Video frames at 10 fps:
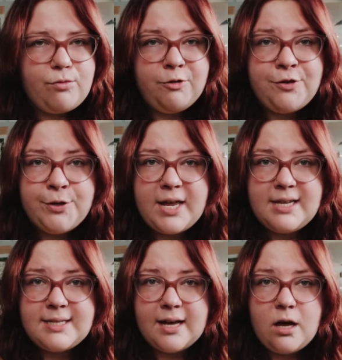few
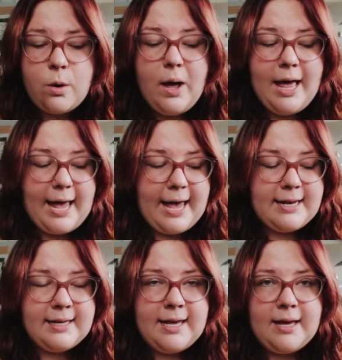days ago
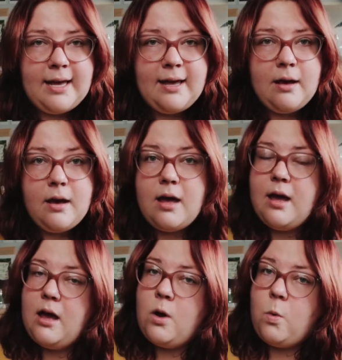and he
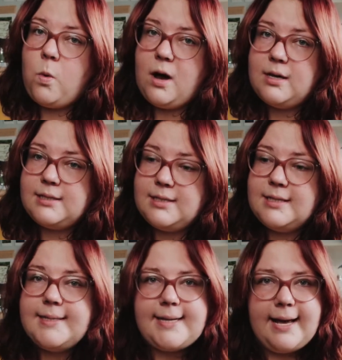was
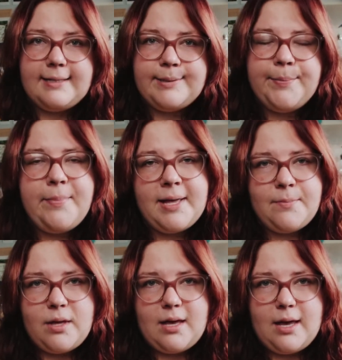sent by
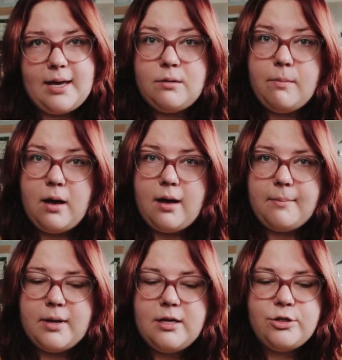me and
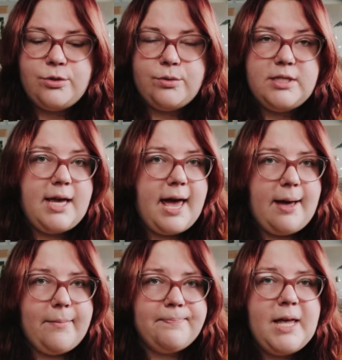mom to
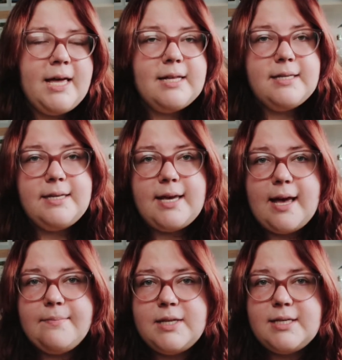DM.
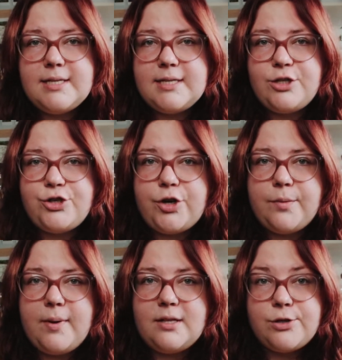DM, this is a
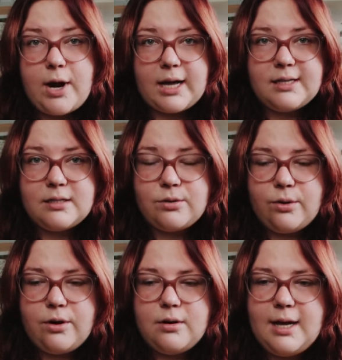German
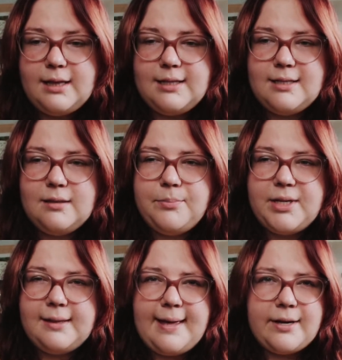drugstore, a little
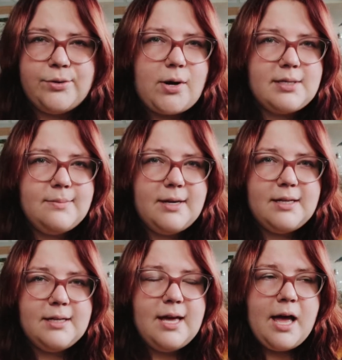bit like
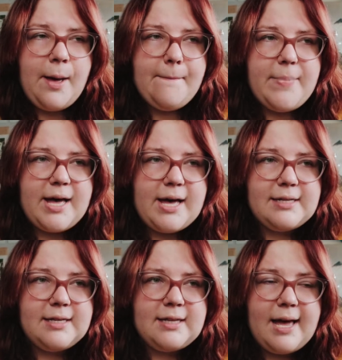Rossmann,
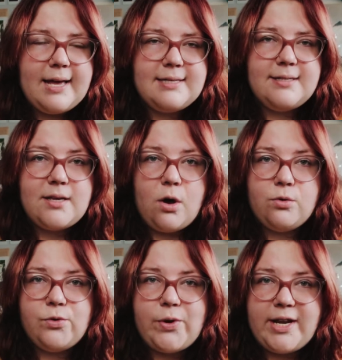but it has its
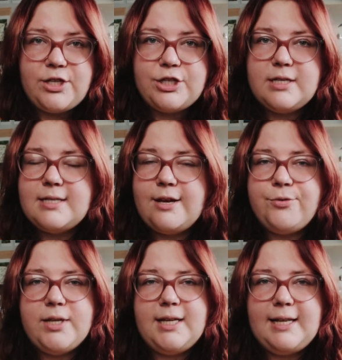own ranges. I
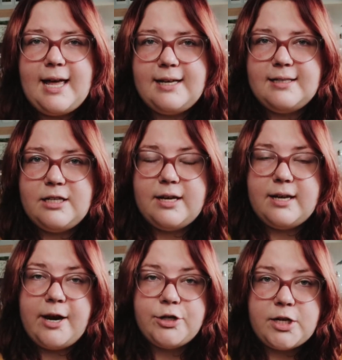really like the
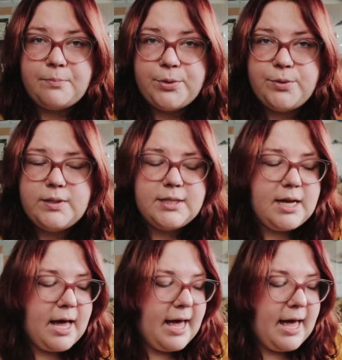hair shampoos